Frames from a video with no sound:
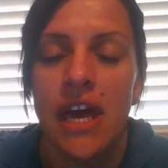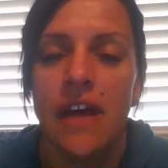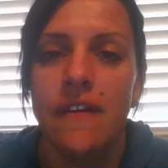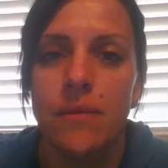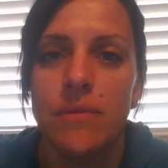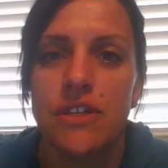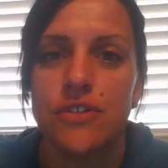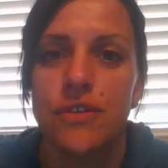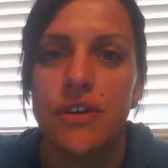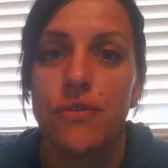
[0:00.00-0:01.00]
and the
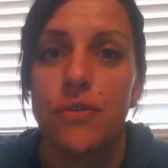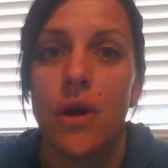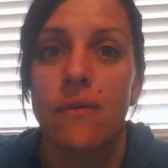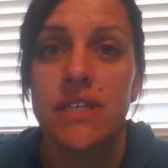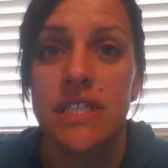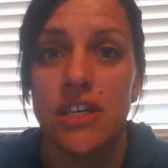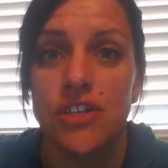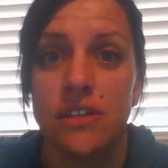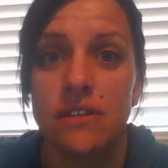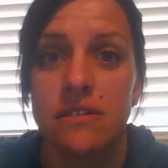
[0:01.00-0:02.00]
administrator, through
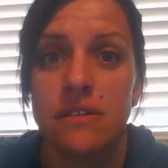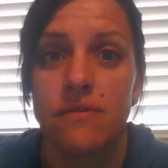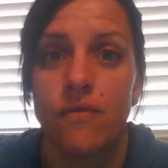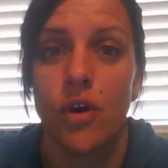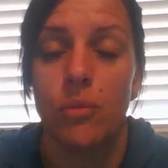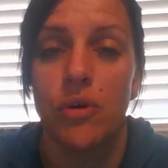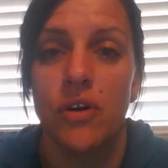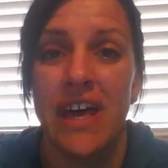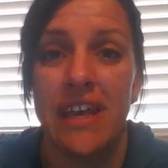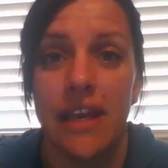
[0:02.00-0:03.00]
conversations,
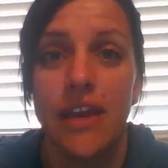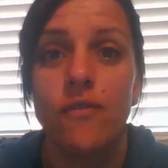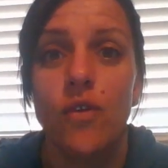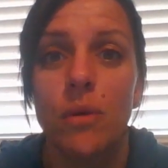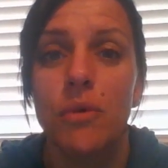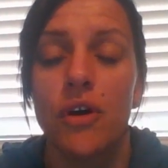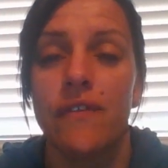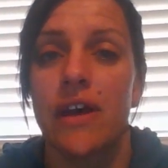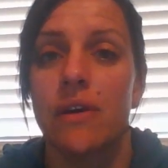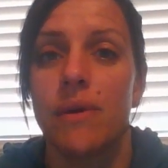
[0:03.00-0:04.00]
formal and informal
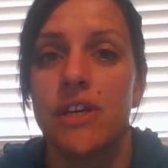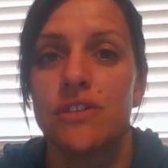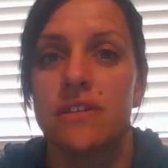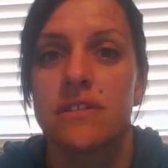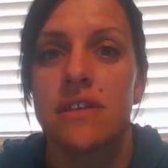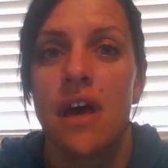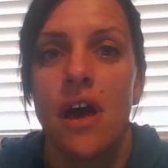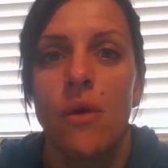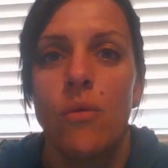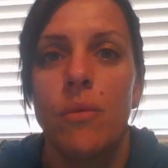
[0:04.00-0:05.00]
evaluations,
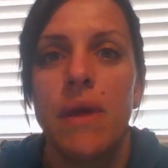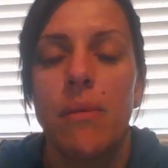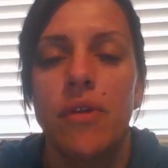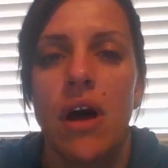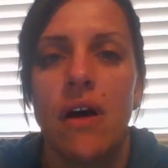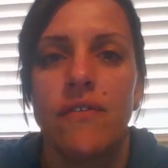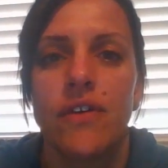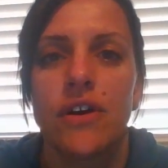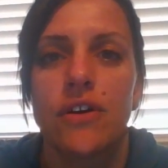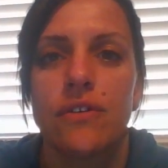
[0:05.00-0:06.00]
will be able to
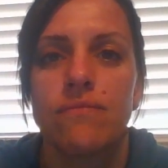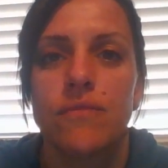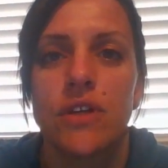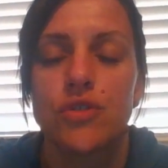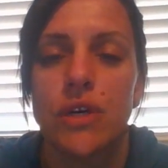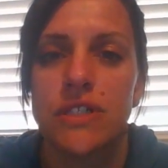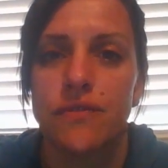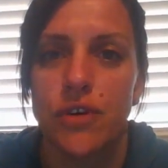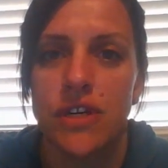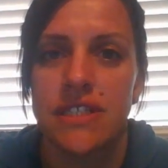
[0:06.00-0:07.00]
offer
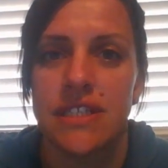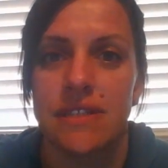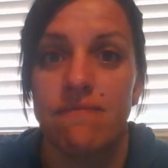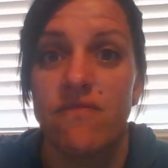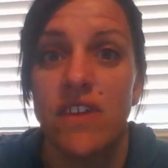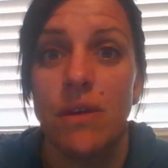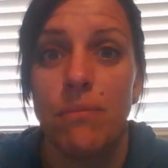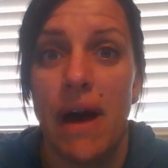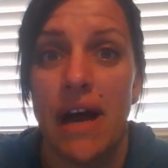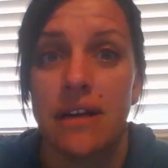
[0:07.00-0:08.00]
constructive criticism,
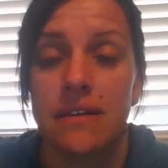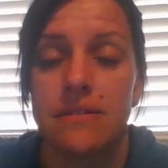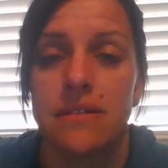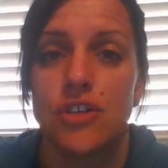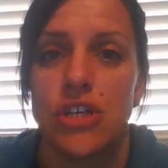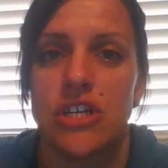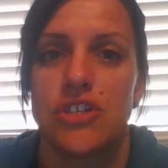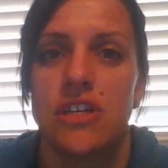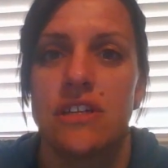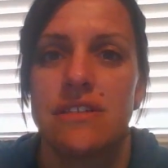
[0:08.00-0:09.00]
feedback,
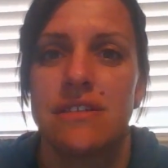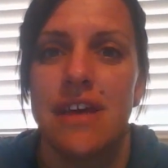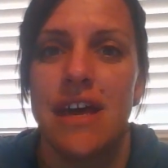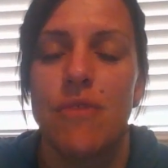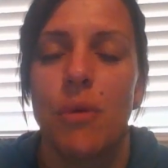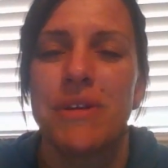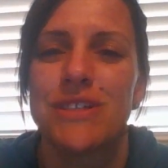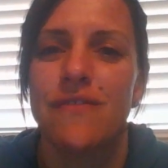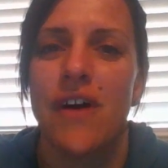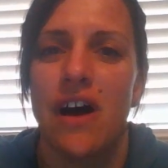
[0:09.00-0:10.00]
suggestions, and
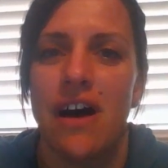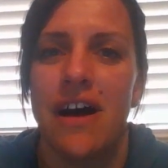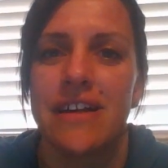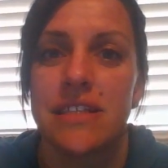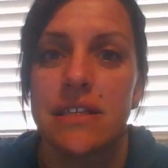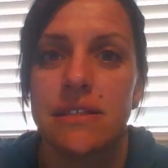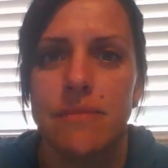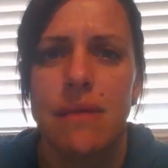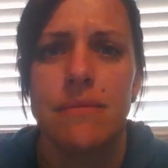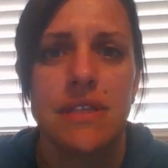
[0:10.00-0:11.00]
moments of ahas that
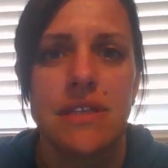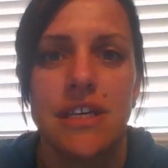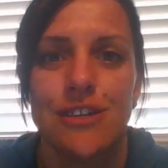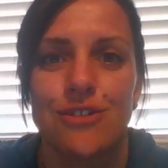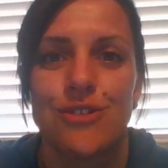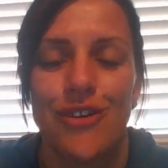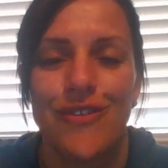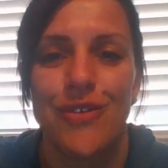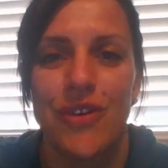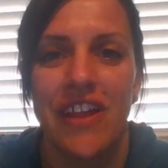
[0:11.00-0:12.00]
sometimes the teachers don't
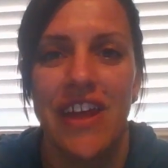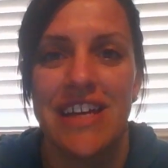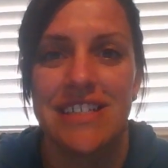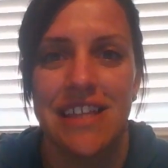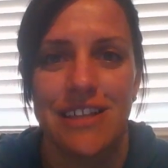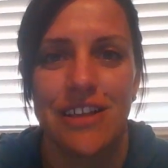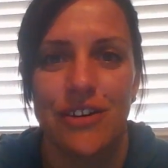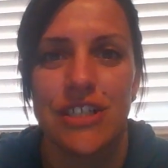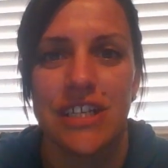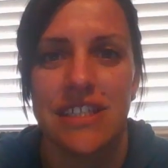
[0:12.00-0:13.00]
even realize that
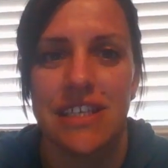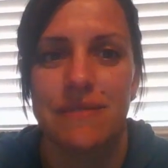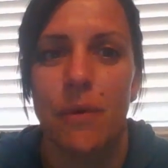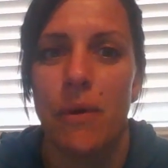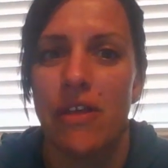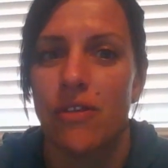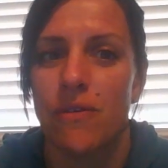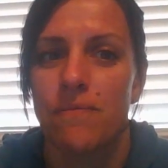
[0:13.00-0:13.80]
they're successful with.